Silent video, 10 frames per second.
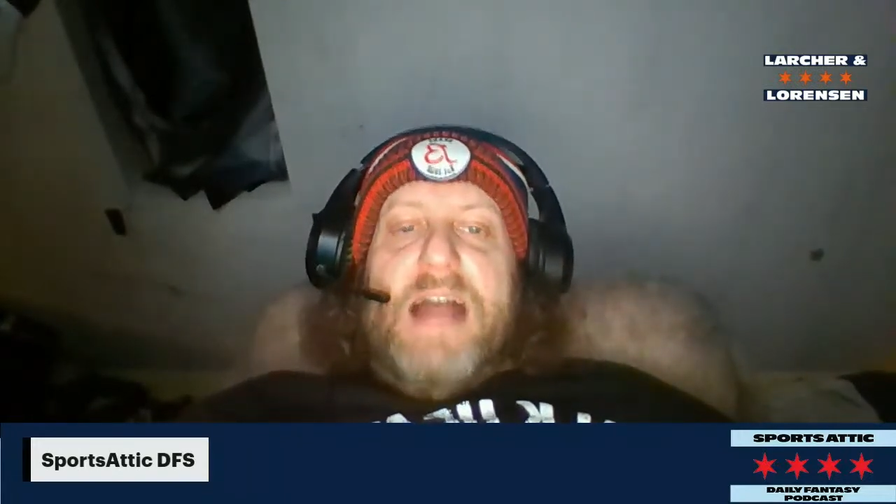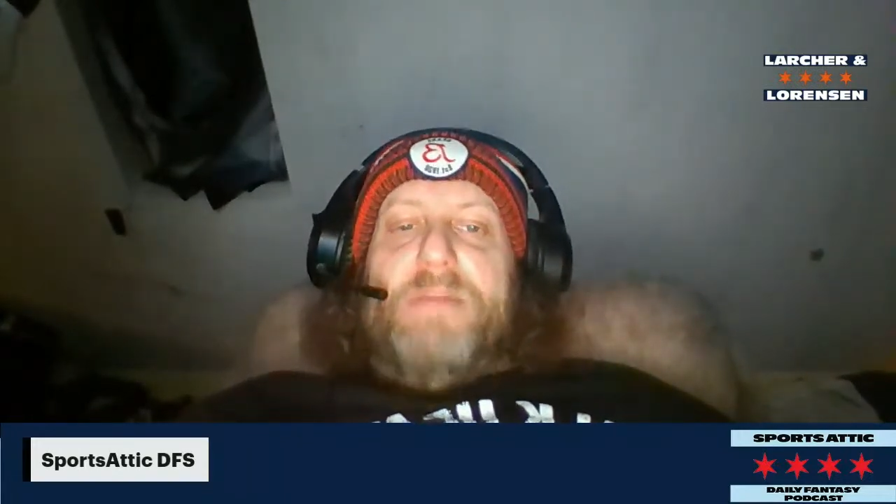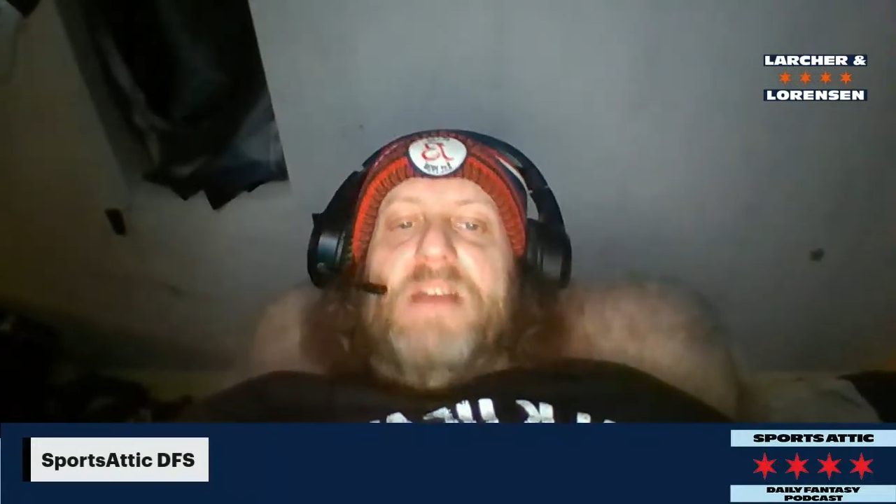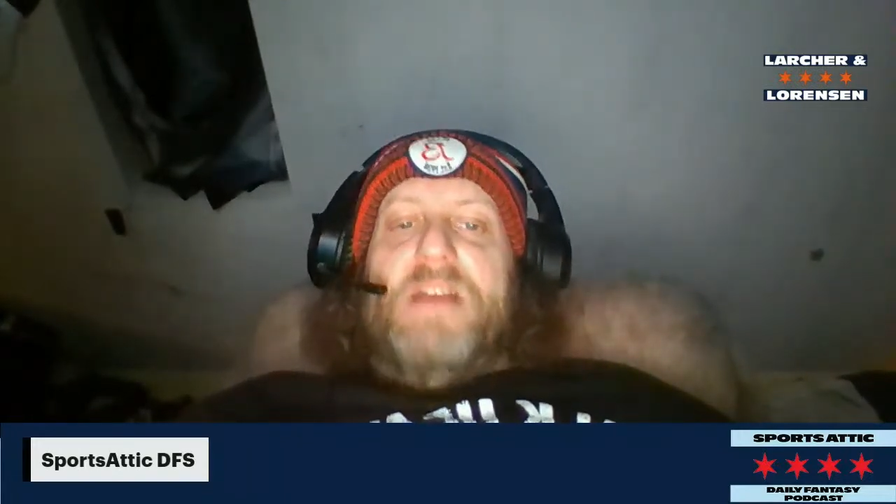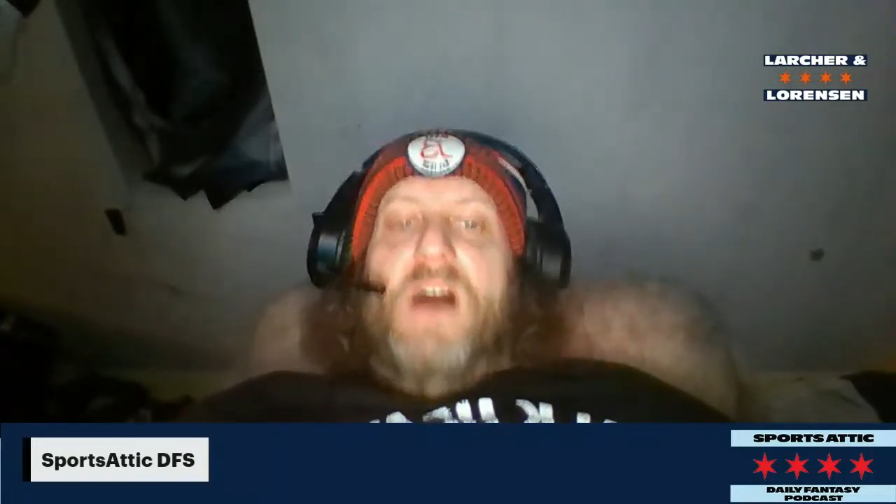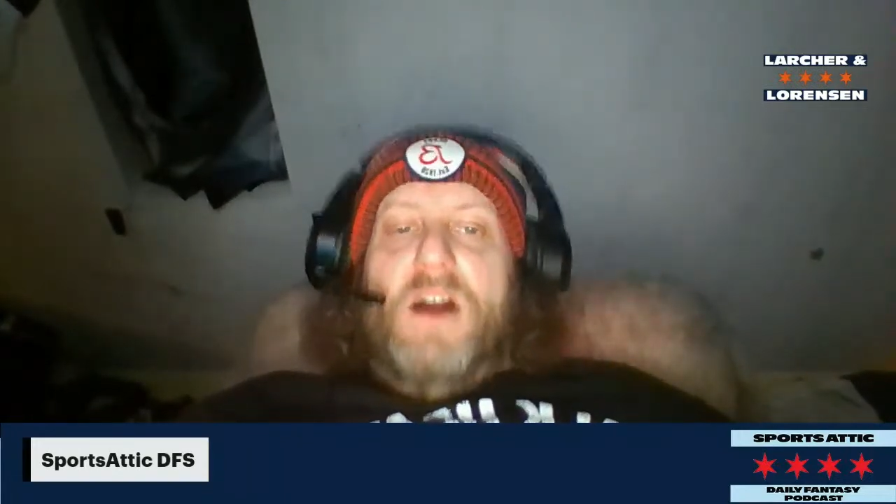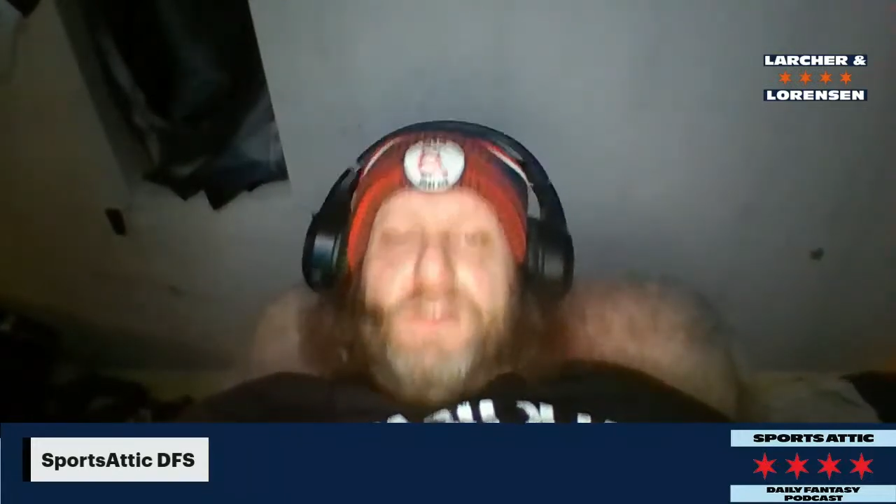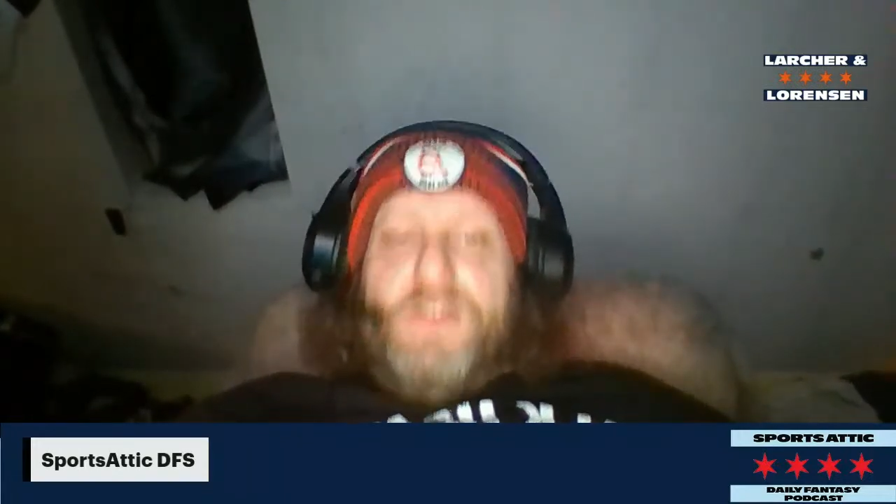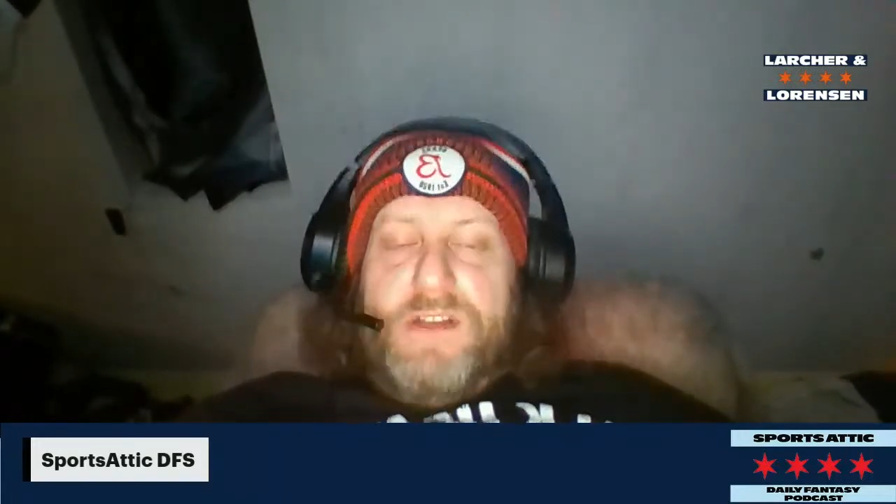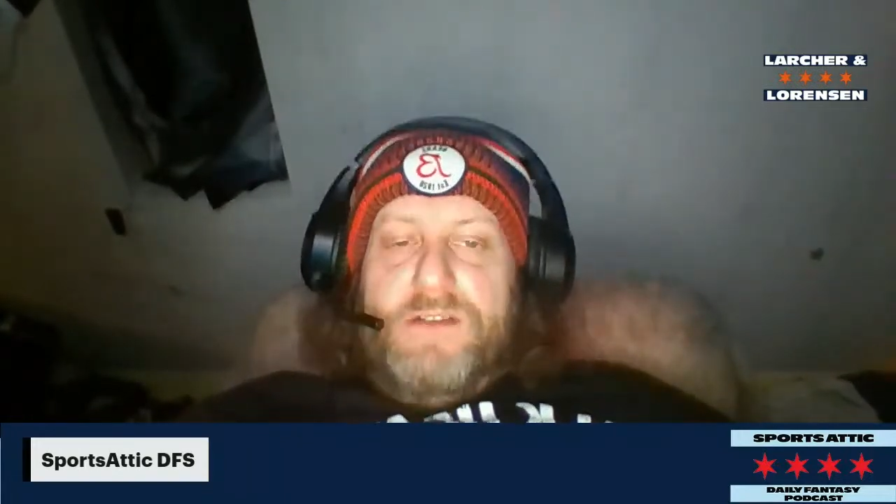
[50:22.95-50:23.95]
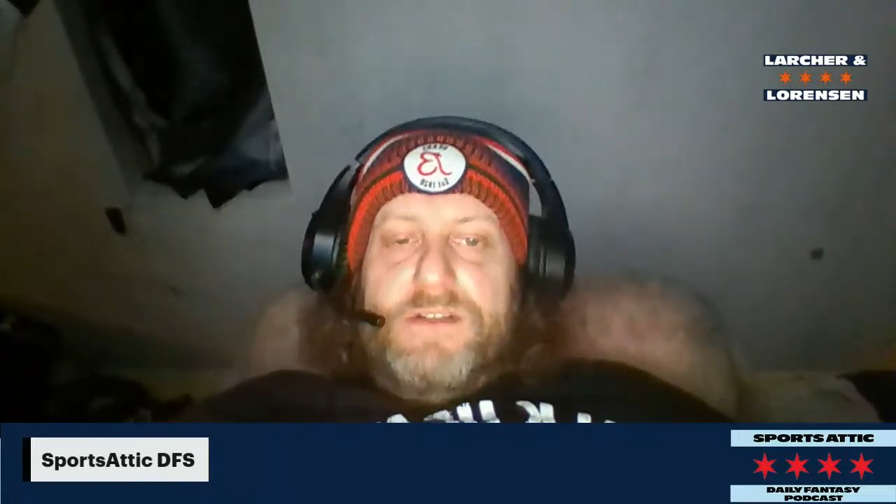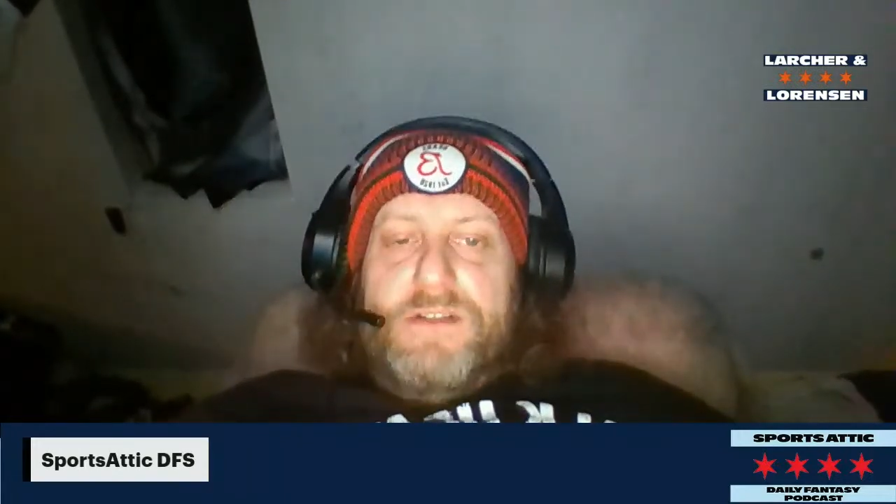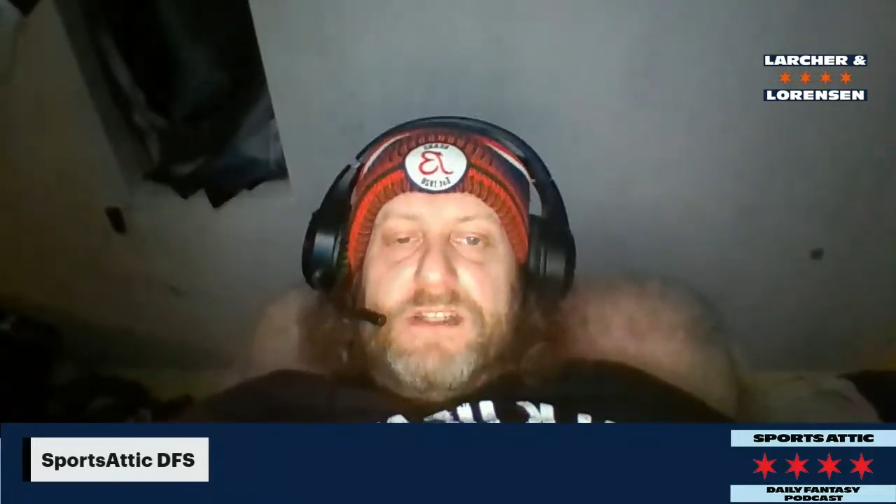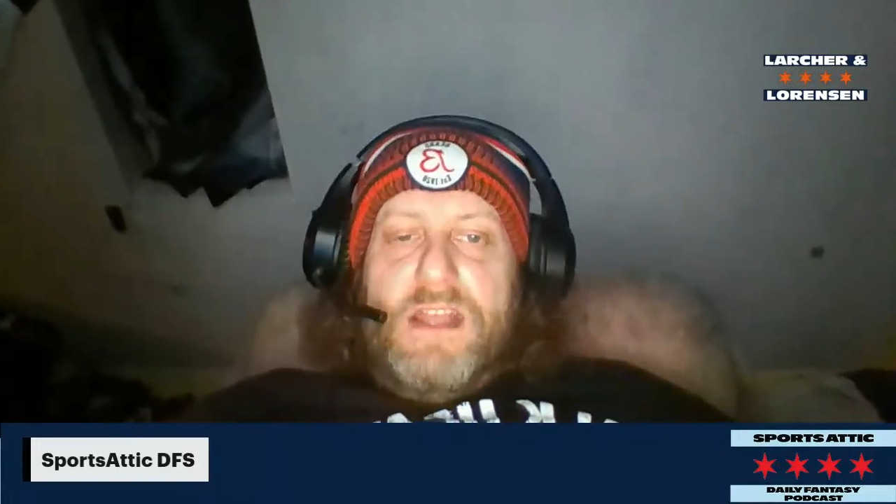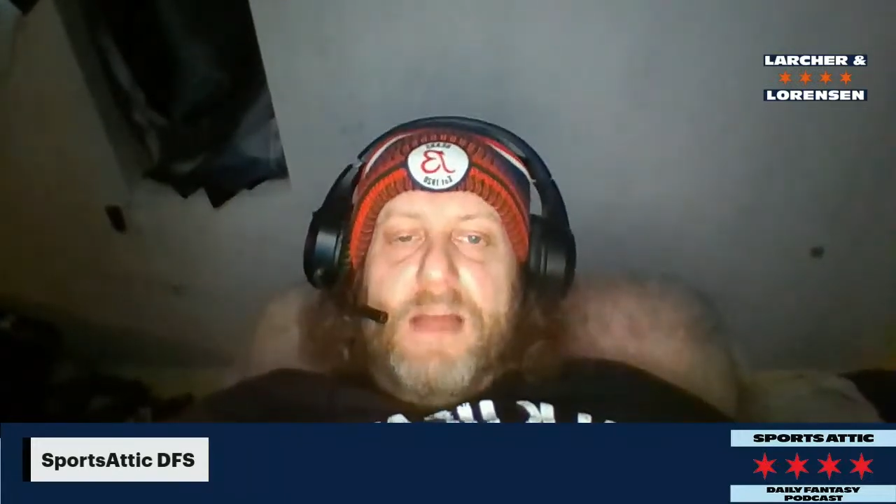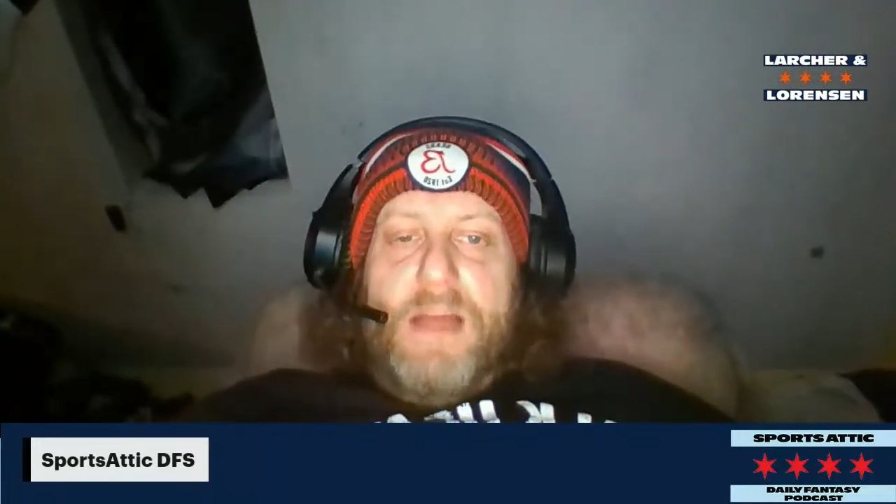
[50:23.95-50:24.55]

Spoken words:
not being underused.